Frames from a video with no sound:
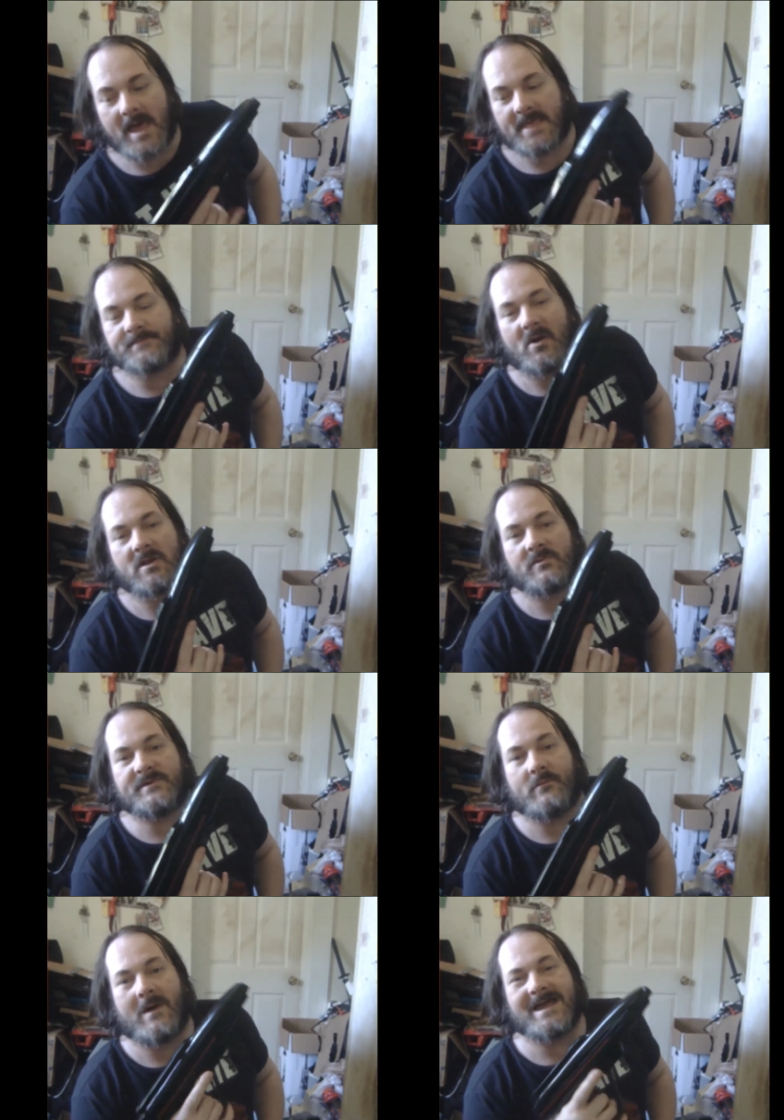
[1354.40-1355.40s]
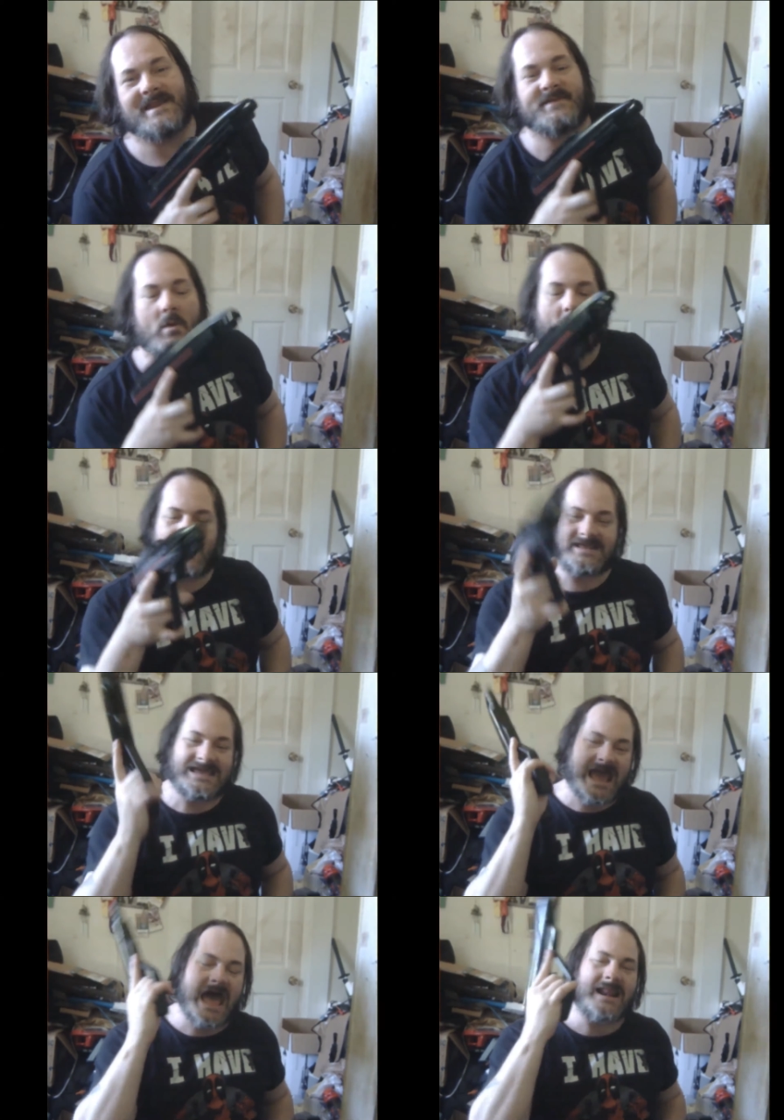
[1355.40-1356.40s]
That's part of the reason why I went and
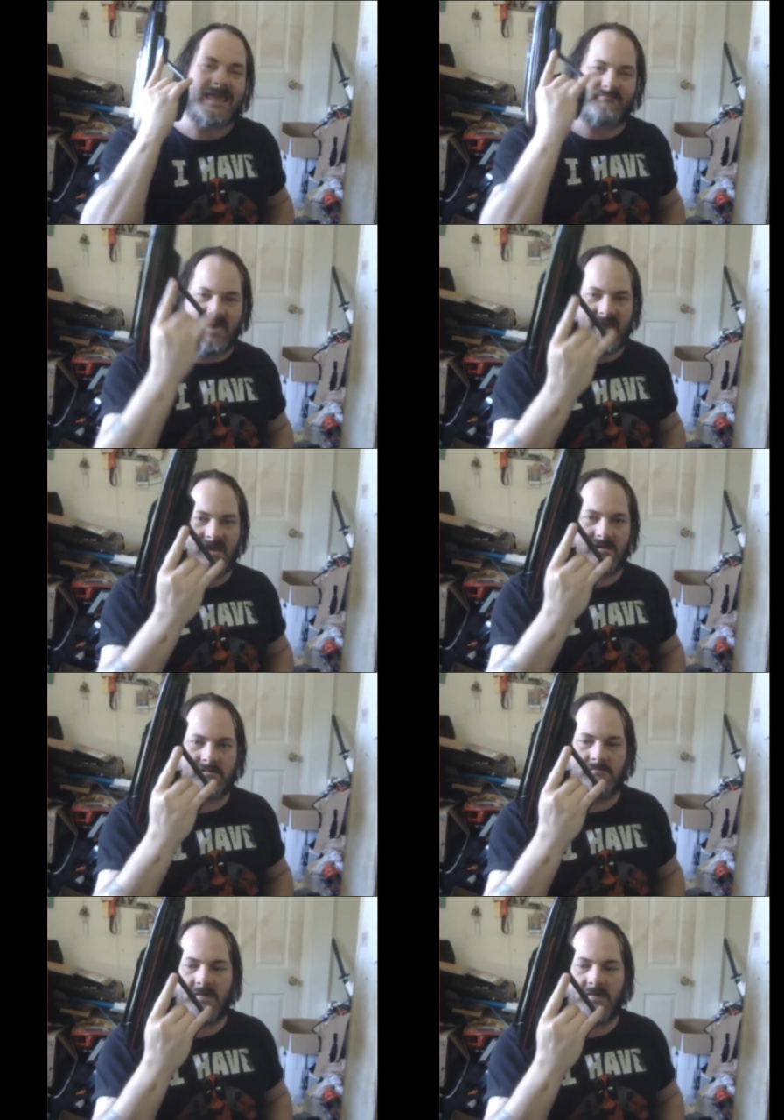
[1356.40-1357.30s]
got a pair,